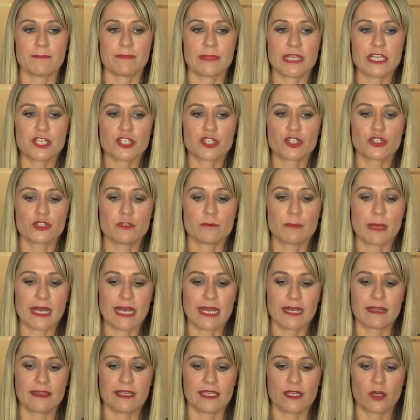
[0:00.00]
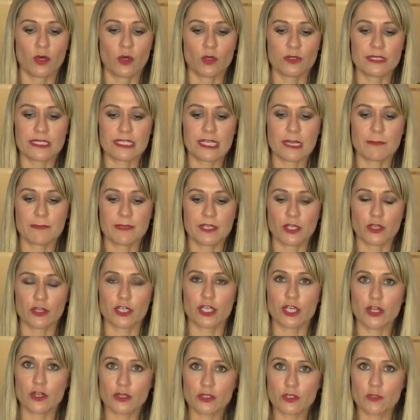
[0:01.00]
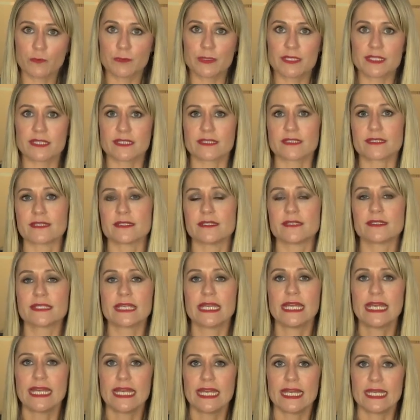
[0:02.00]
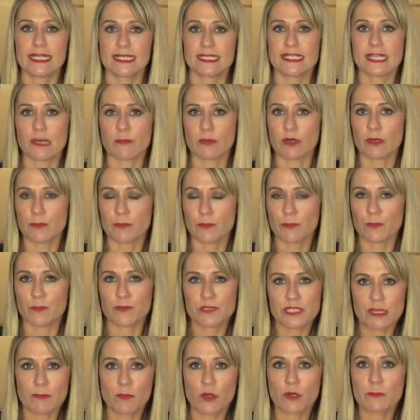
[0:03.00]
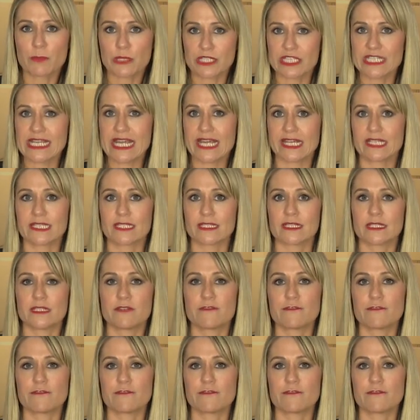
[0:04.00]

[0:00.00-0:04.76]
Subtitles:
issued by the holding company on the local businesses, it's somewhat protected